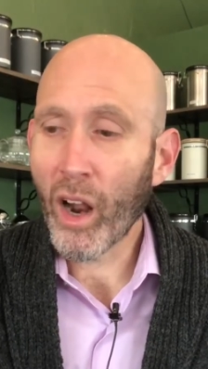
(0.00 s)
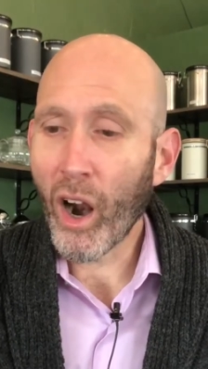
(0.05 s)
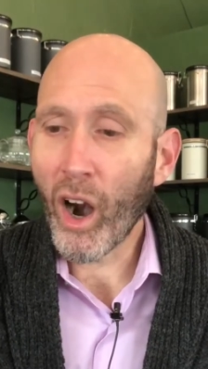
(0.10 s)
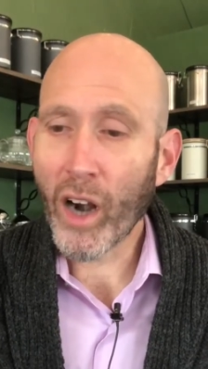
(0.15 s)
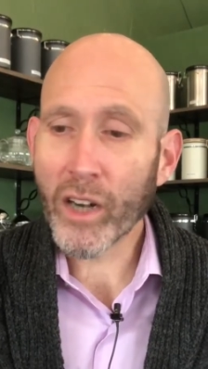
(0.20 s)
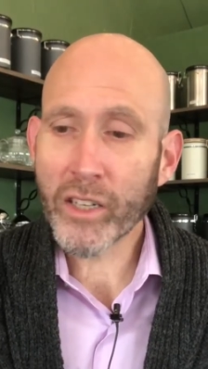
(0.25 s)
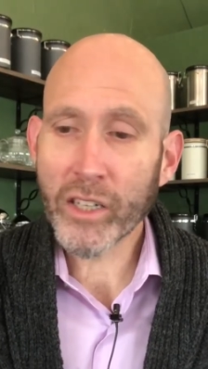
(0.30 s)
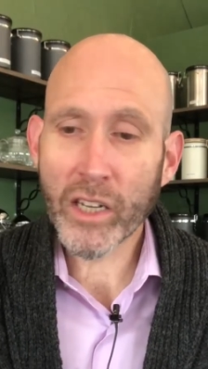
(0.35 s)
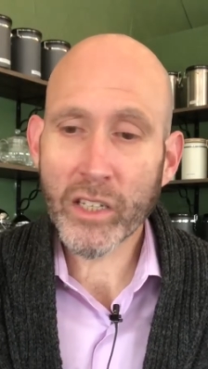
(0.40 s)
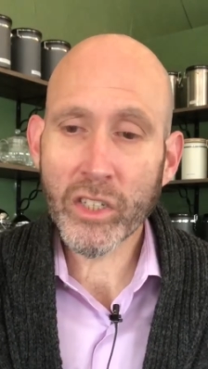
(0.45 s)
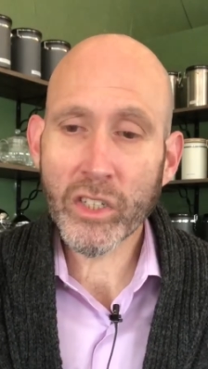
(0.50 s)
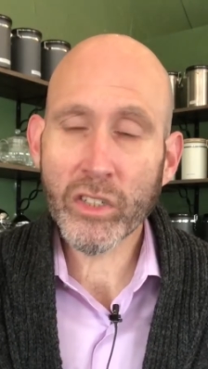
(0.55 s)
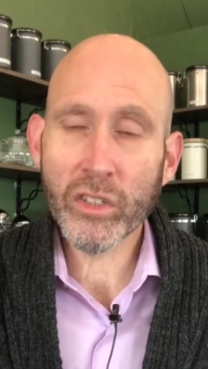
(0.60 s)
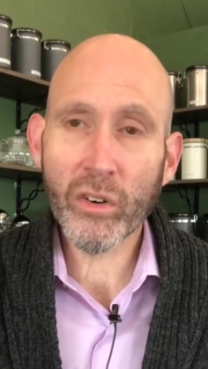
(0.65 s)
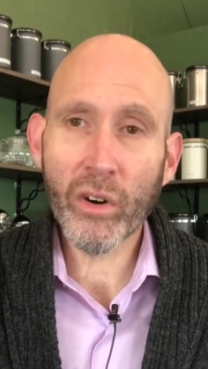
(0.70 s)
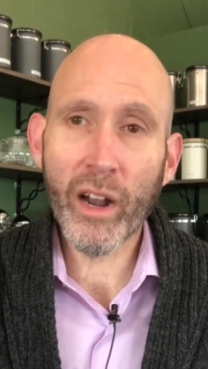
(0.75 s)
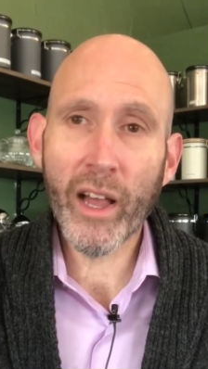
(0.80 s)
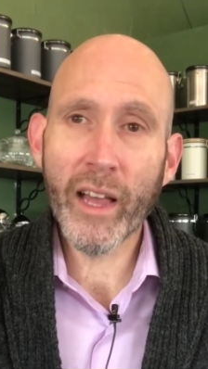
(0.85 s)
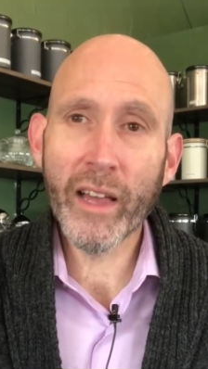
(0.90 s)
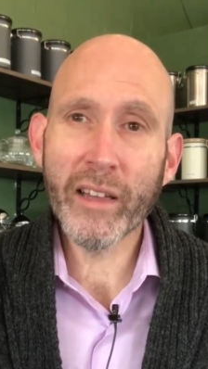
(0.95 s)
Our Duchess
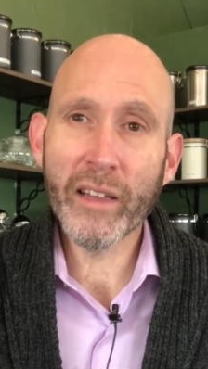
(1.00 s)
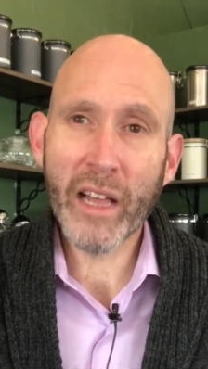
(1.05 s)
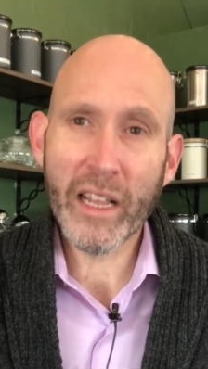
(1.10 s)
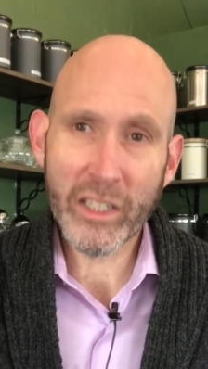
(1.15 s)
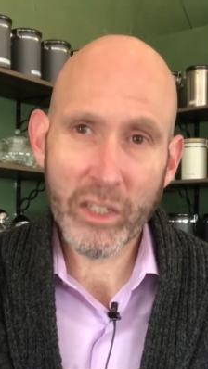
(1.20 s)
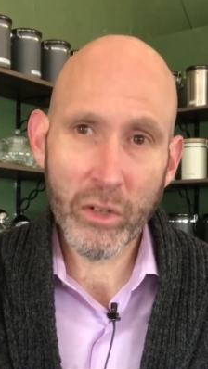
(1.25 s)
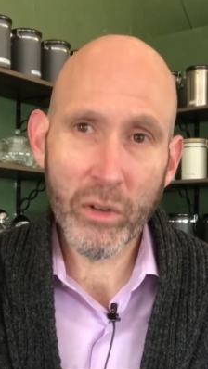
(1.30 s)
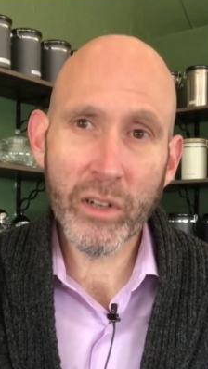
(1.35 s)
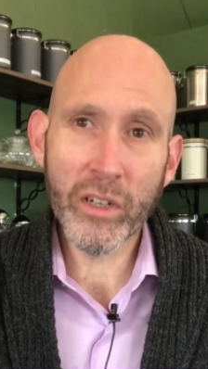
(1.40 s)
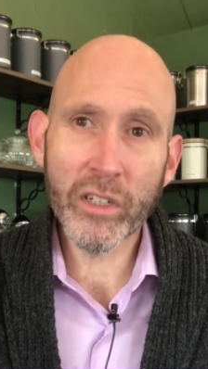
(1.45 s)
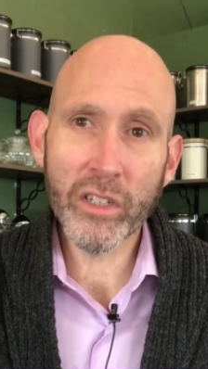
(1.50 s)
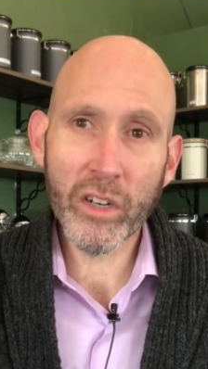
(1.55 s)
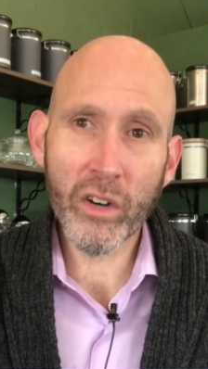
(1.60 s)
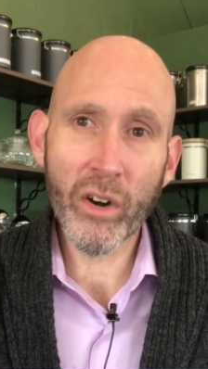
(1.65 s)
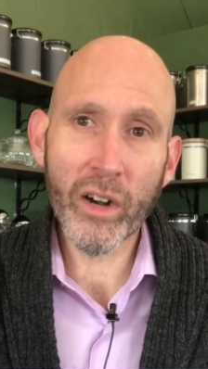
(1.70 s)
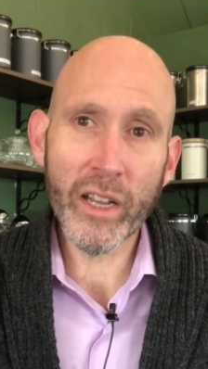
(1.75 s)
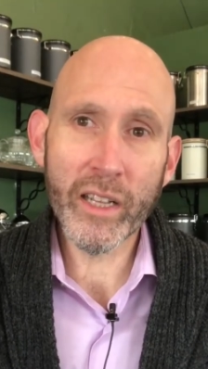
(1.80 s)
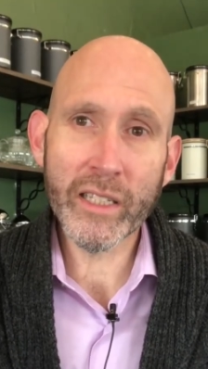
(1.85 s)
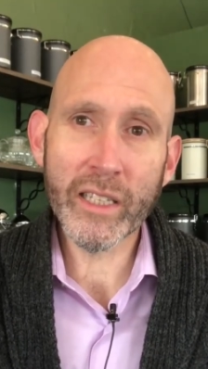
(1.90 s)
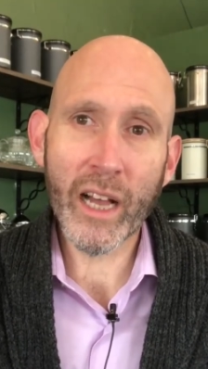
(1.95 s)
Gray, 200
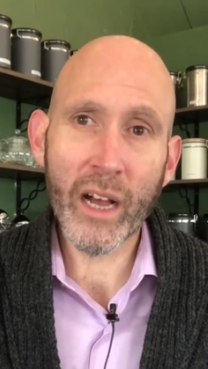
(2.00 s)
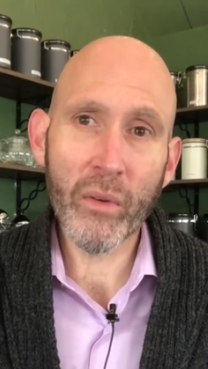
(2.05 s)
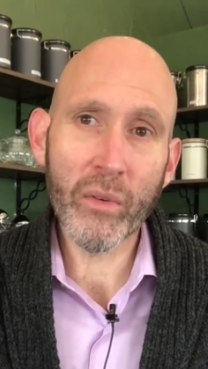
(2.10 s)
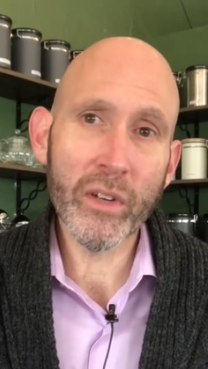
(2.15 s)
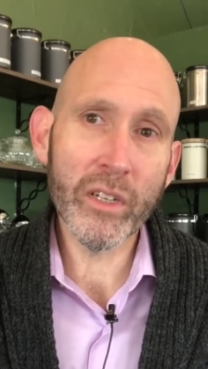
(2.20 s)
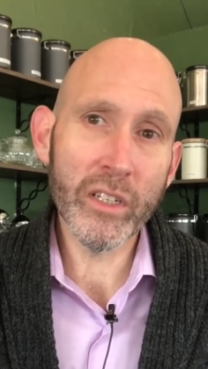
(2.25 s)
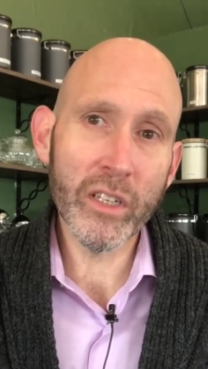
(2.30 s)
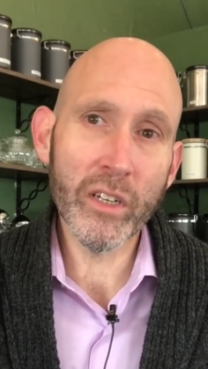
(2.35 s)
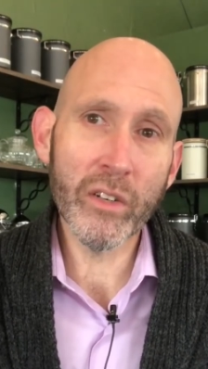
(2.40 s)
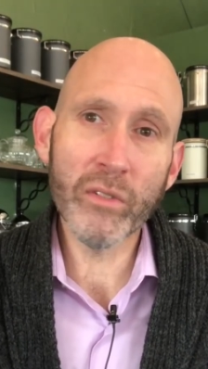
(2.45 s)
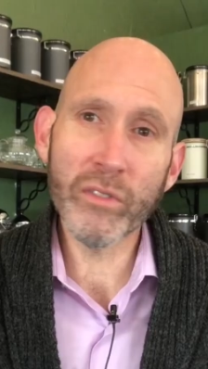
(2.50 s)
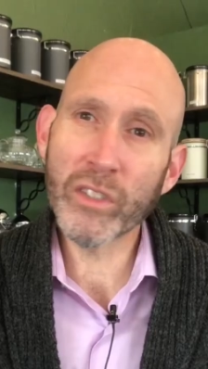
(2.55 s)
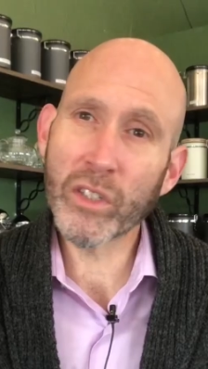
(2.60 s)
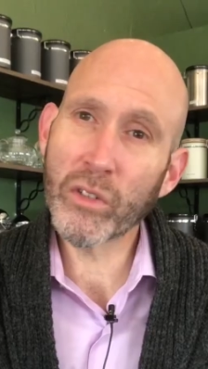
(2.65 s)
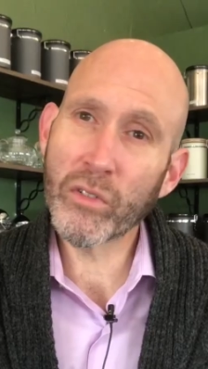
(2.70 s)
degrees, I would do.